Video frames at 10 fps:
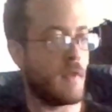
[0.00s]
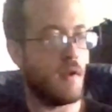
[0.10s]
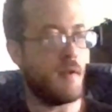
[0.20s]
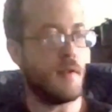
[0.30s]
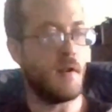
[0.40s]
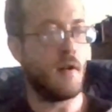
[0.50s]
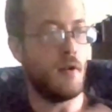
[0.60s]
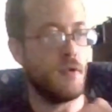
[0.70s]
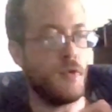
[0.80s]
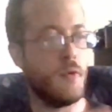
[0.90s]
Then I'll
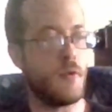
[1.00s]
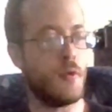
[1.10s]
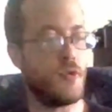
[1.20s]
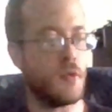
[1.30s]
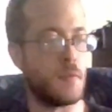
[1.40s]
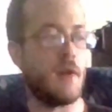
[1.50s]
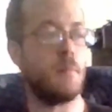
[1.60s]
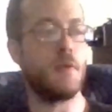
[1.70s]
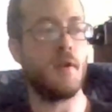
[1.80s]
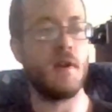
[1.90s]
also throw some
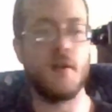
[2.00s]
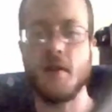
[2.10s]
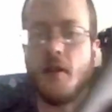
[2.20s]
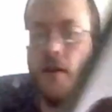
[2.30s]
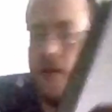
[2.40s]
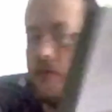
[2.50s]
gameplay at the end of